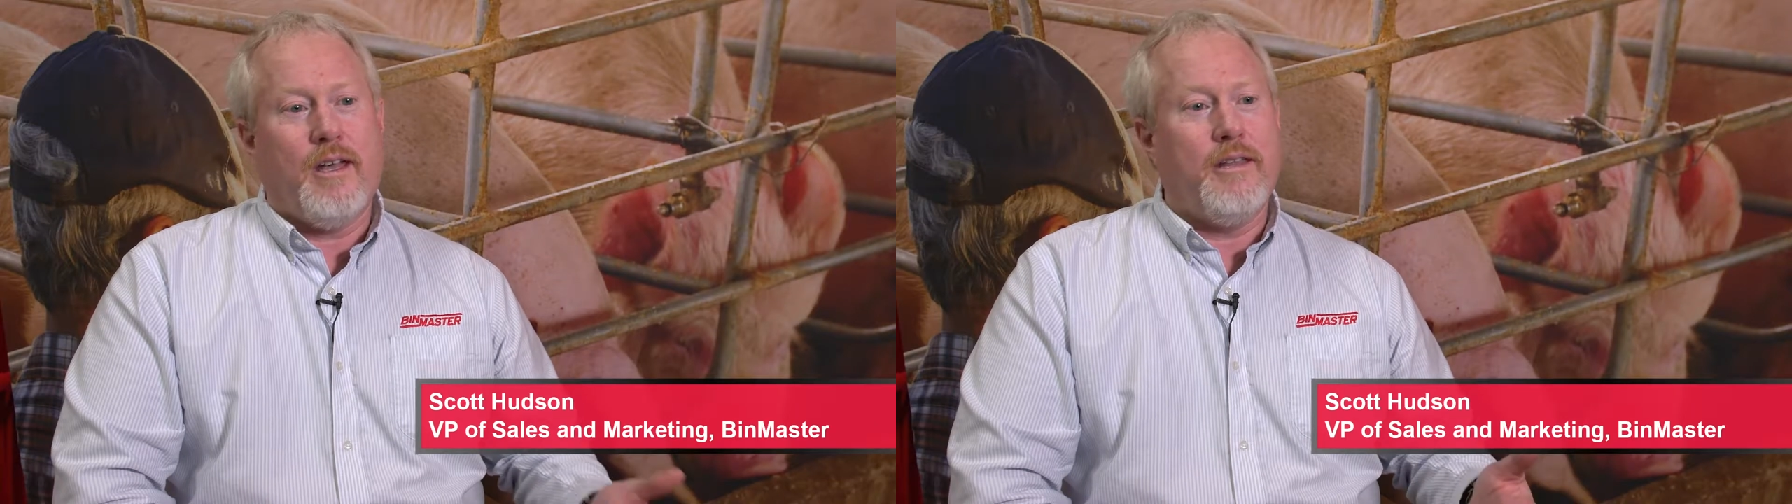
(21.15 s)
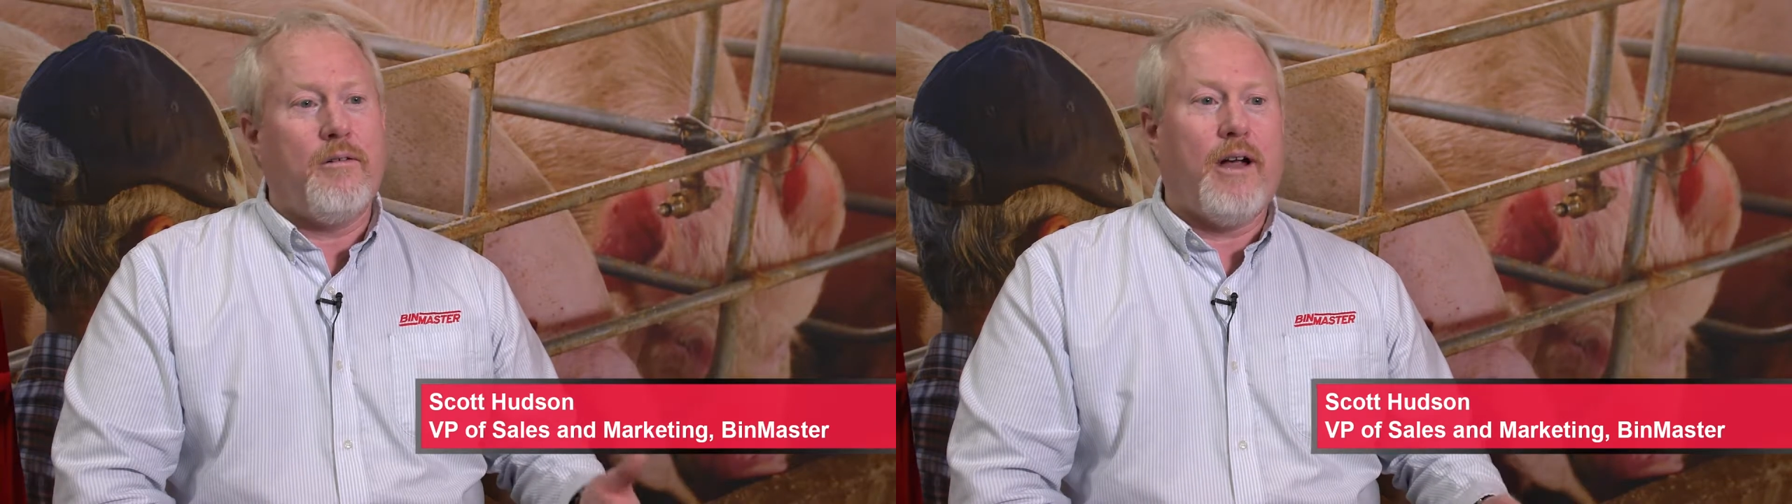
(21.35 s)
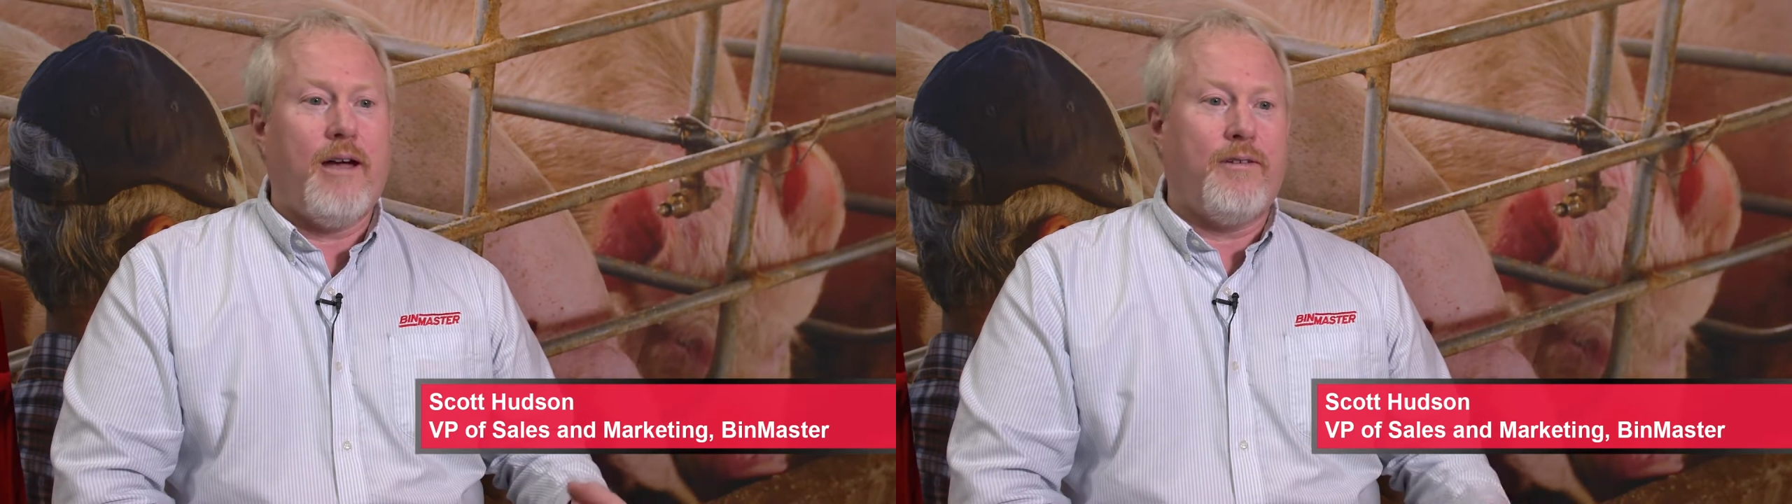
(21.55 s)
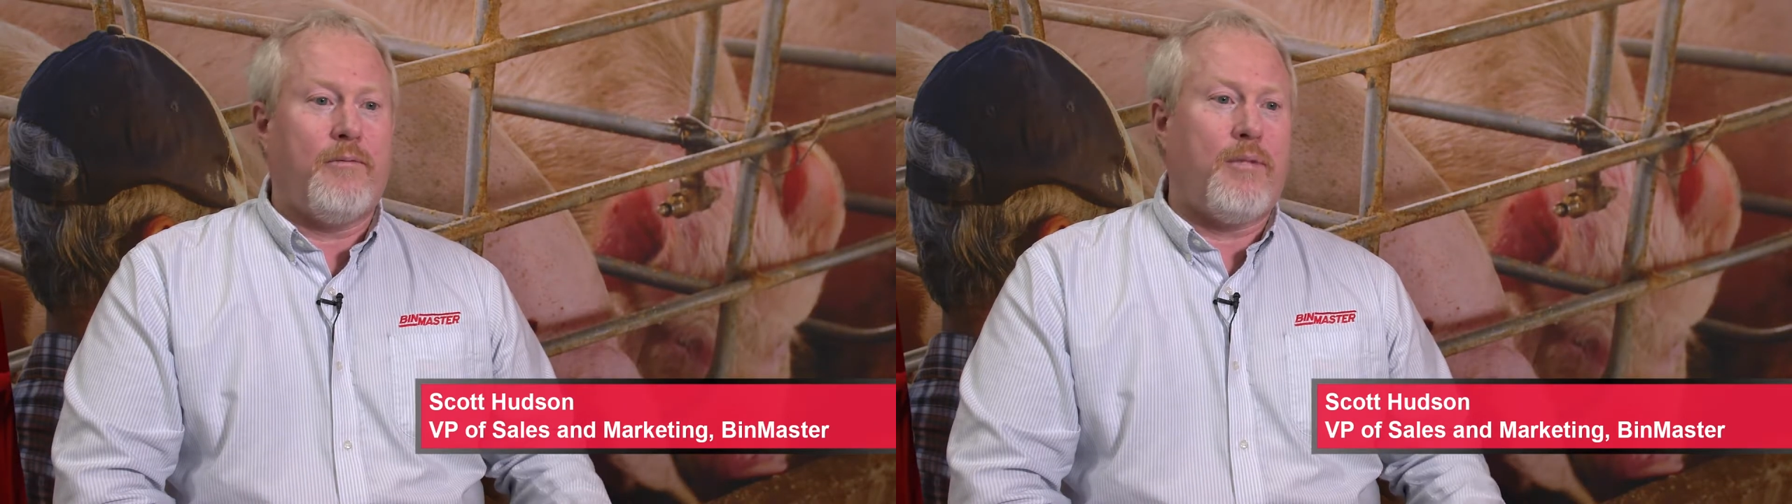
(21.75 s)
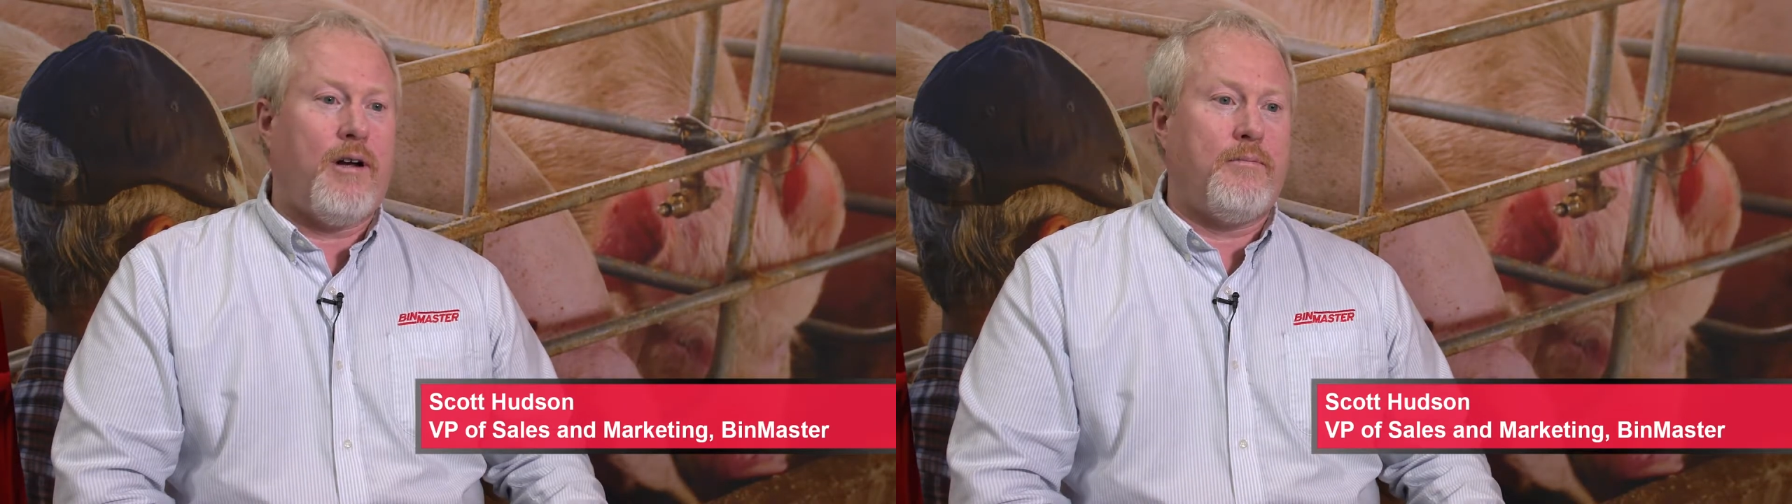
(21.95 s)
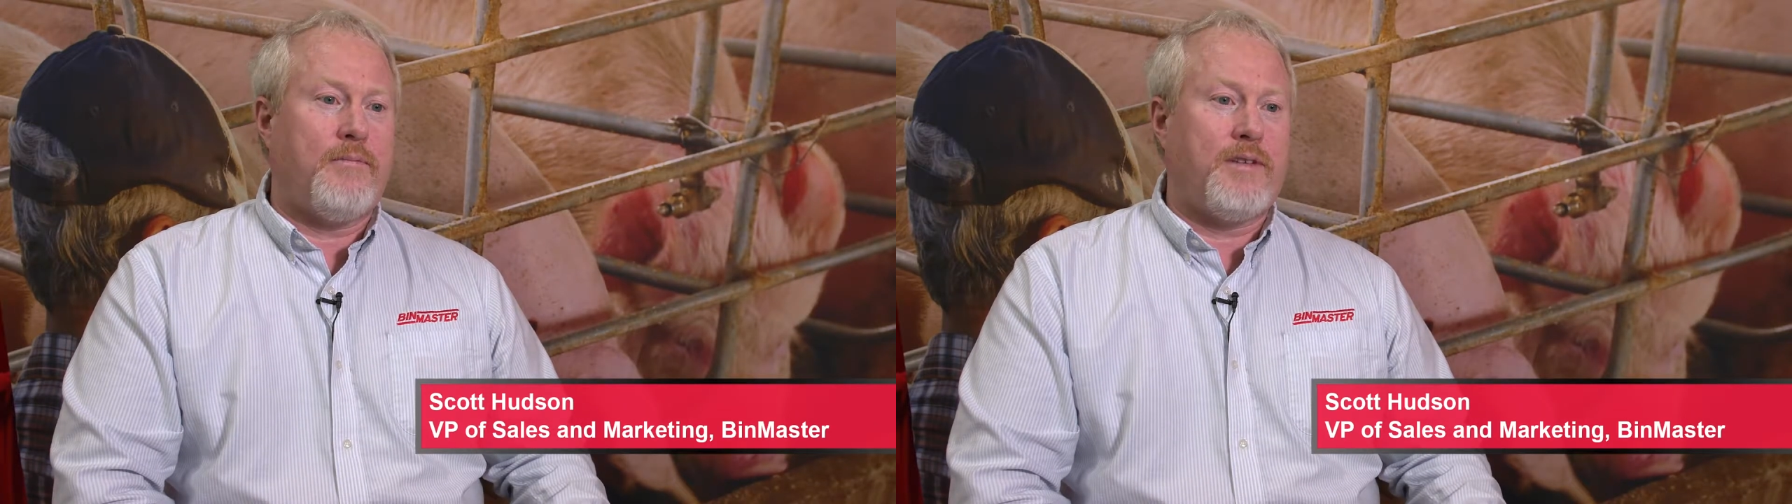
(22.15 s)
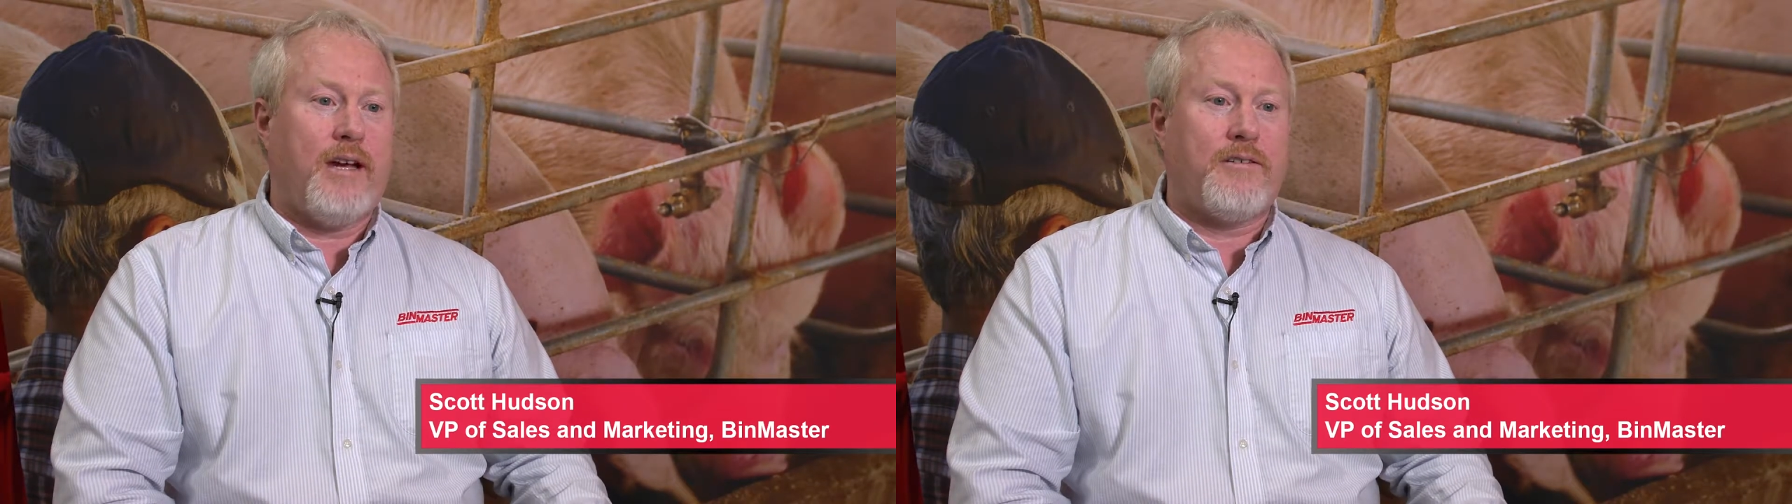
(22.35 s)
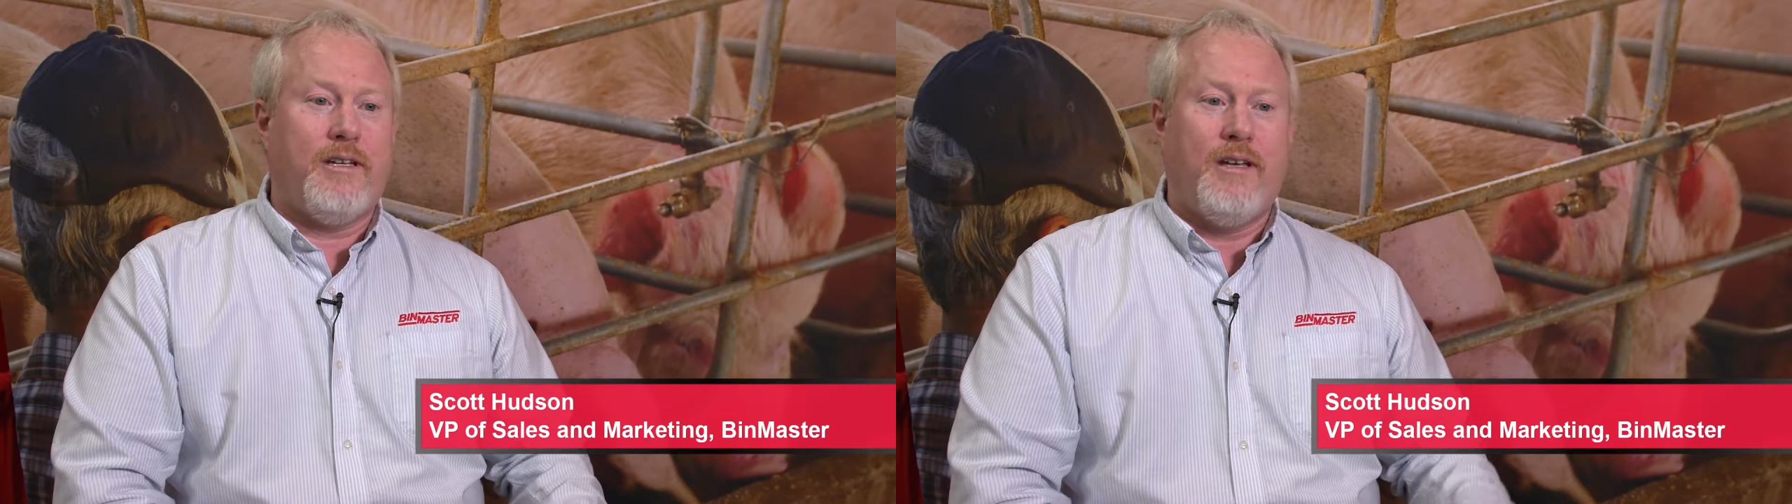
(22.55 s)
and they were having problems
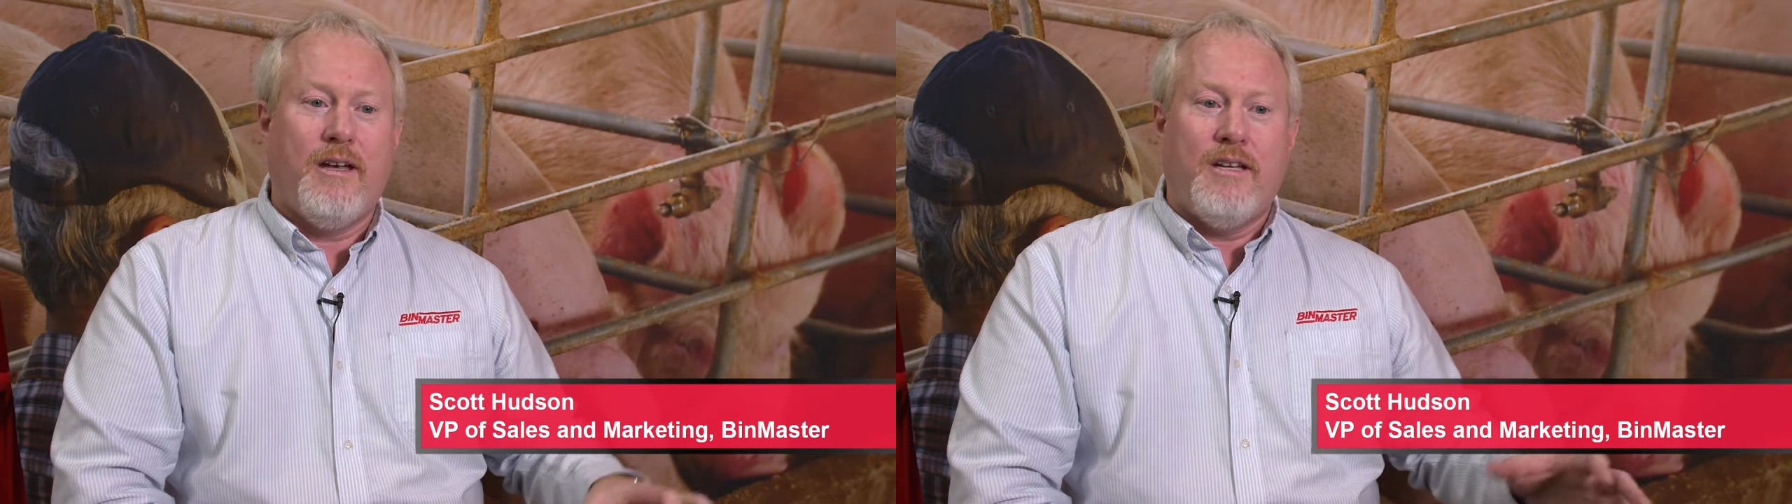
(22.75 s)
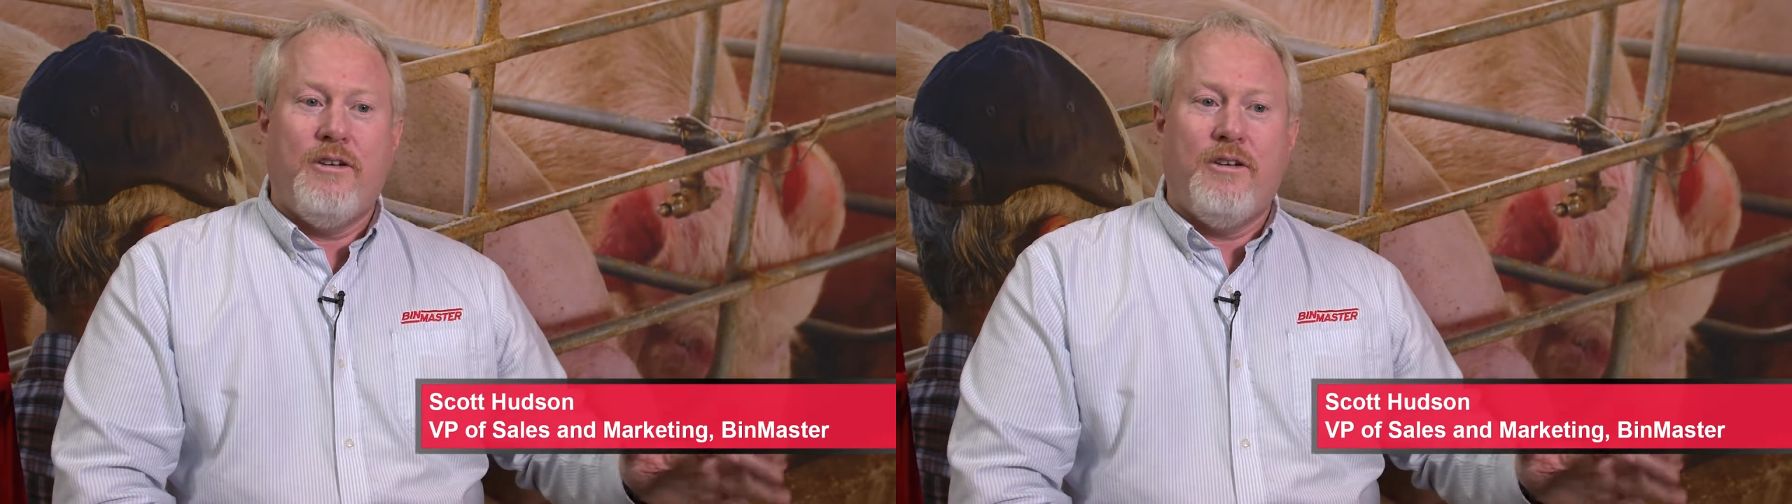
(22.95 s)
actually